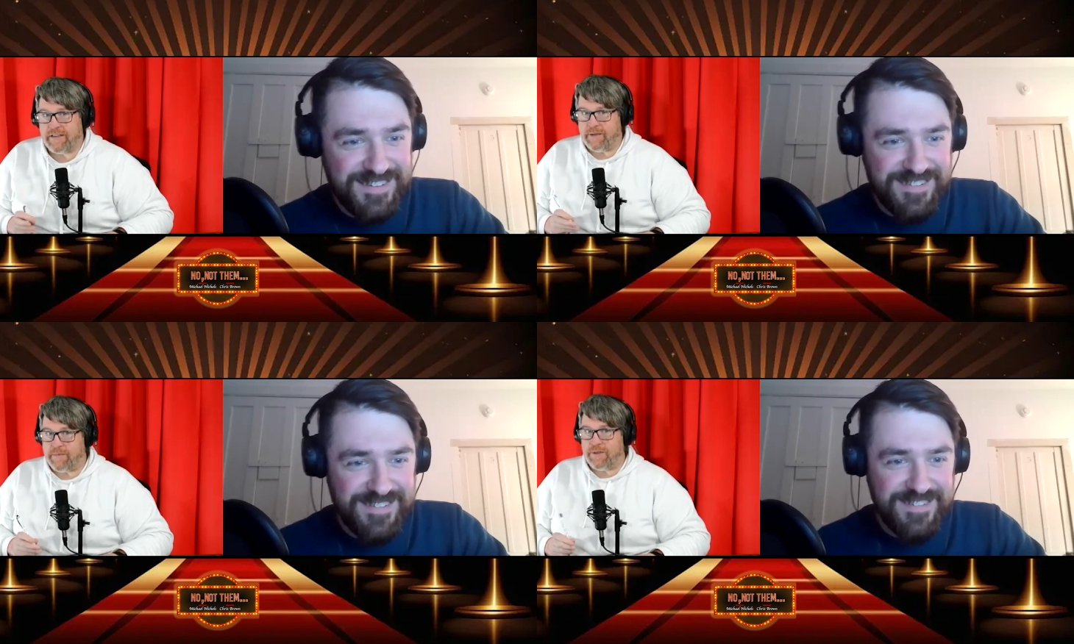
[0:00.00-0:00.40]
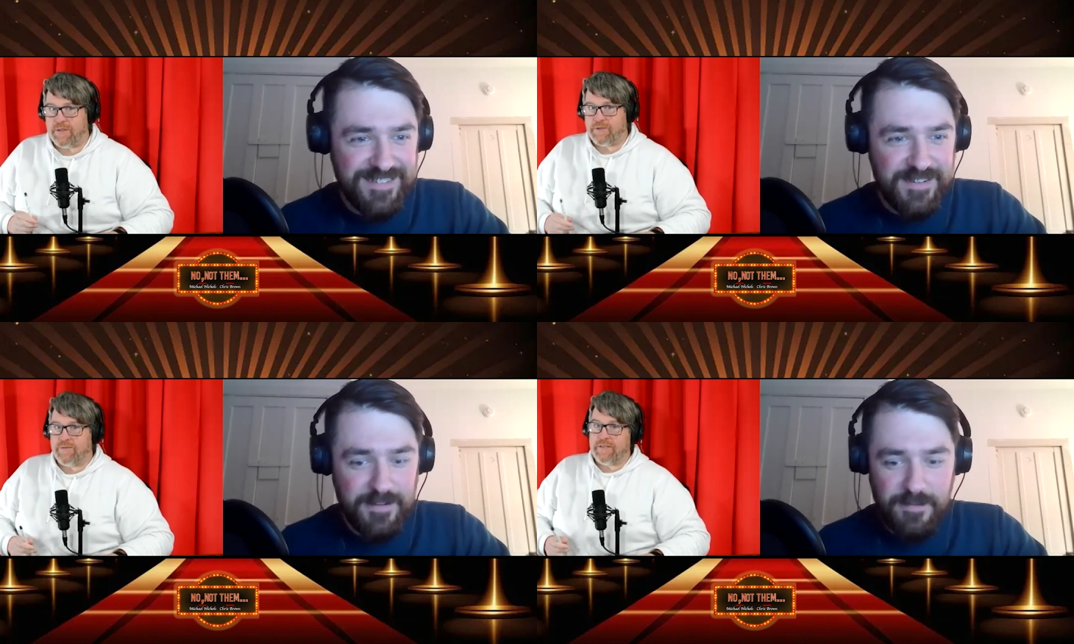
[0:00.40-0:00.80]
Speaker 1: time on
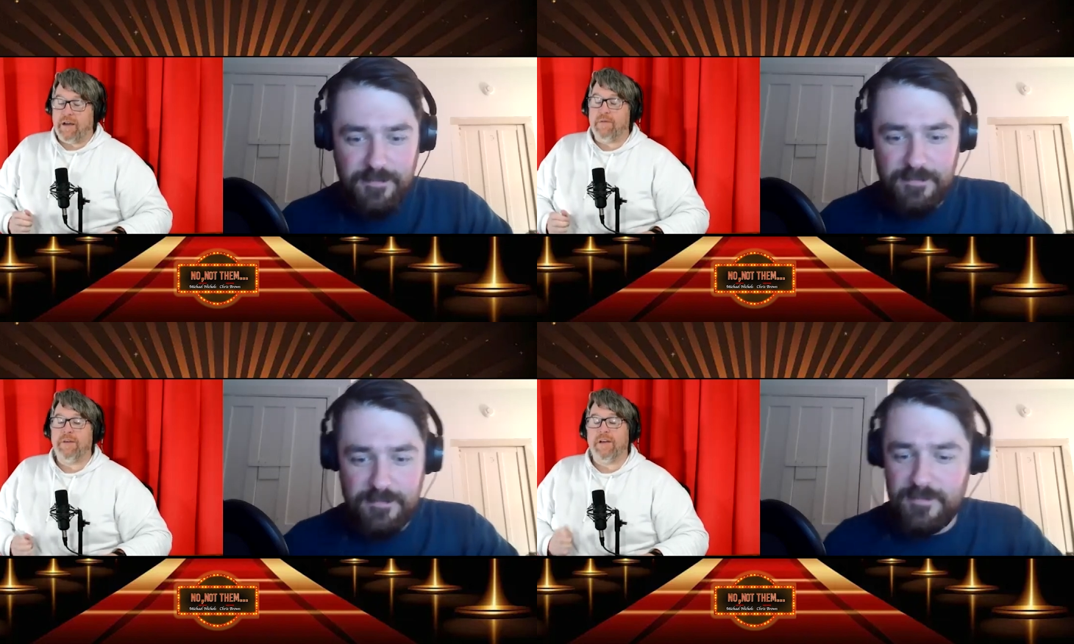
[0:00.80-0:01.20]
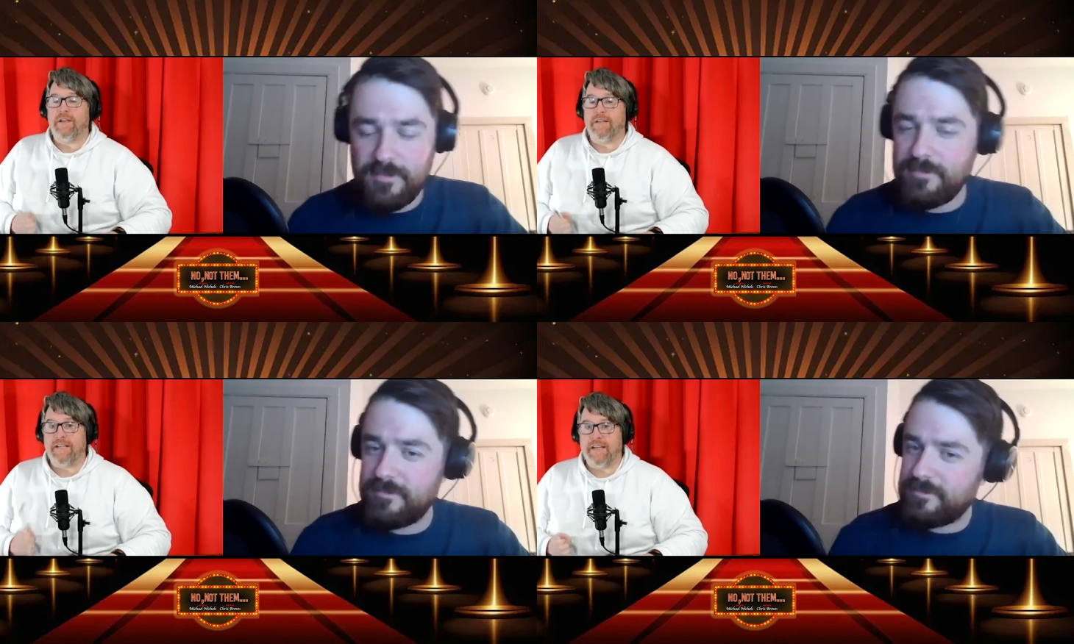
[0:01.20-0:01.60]
this one. I'll be
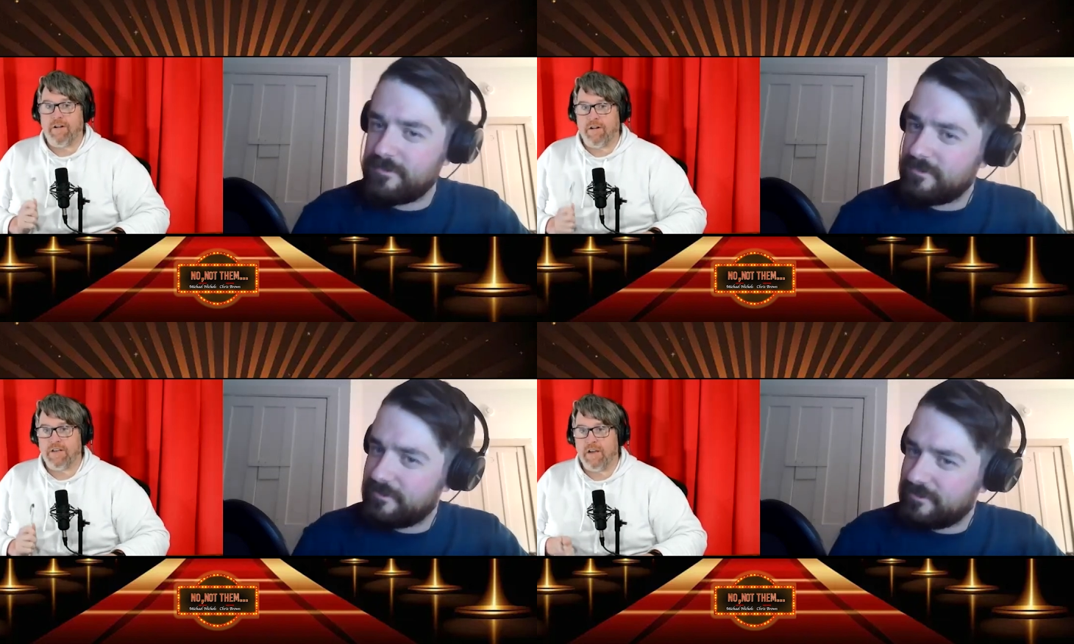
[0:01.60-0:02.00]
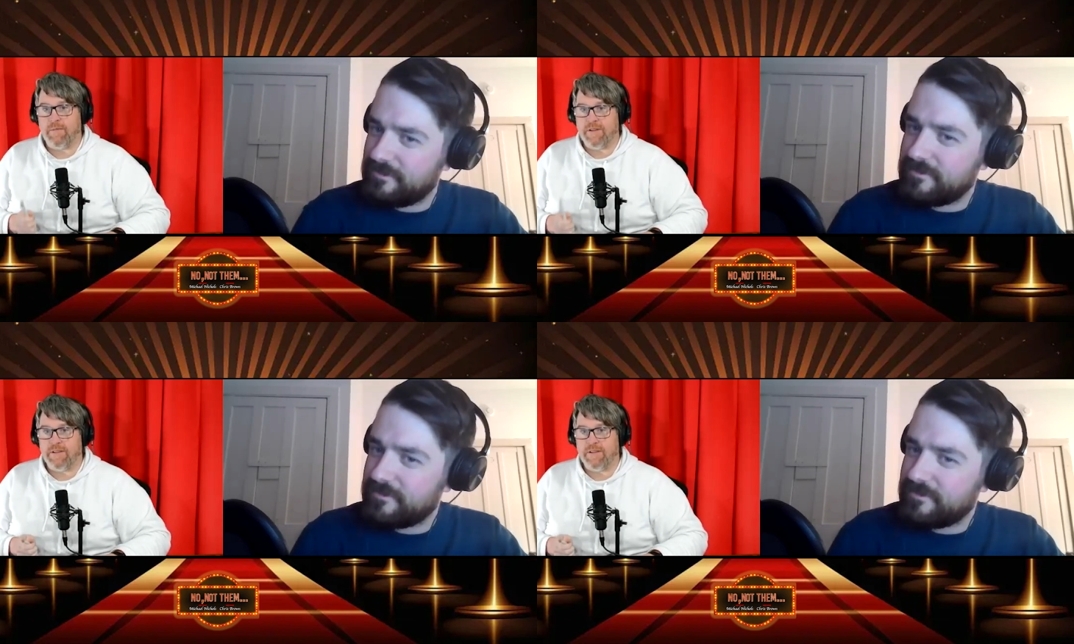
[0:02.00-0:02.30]
honest. I had a hard time on